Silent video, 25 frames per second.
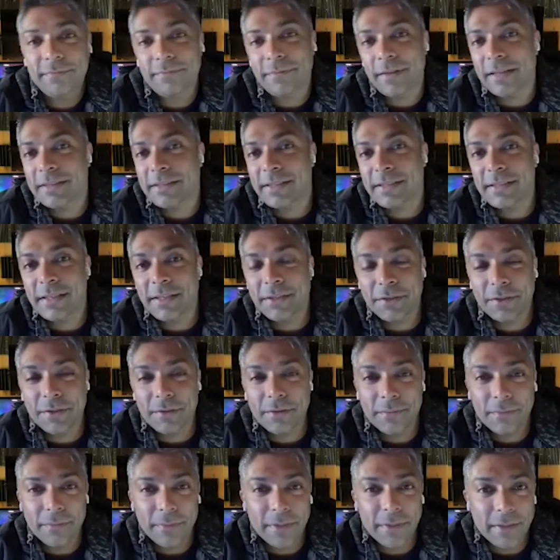As I said, you know,
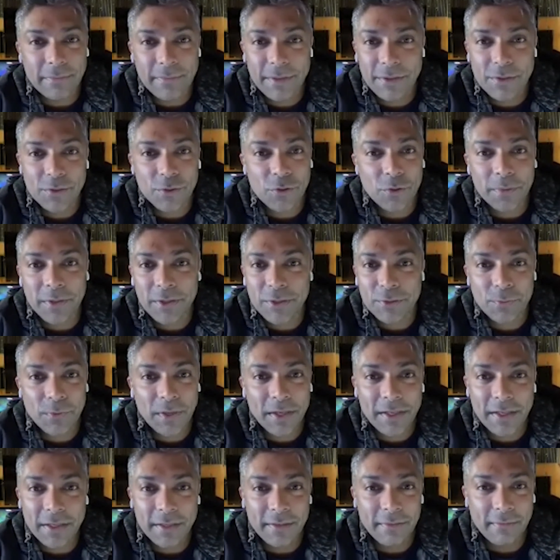I mean, there's so much
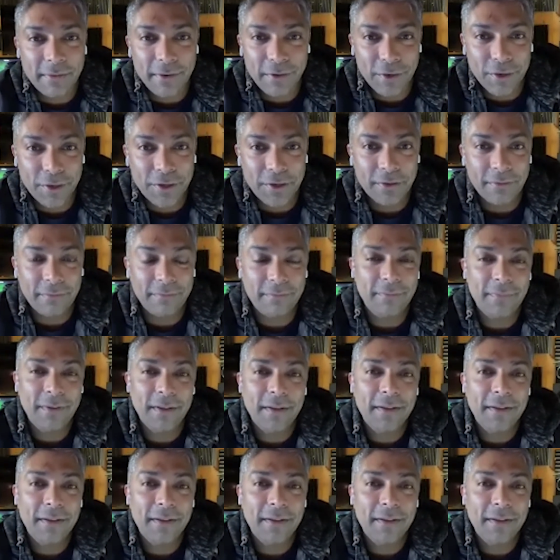one can learn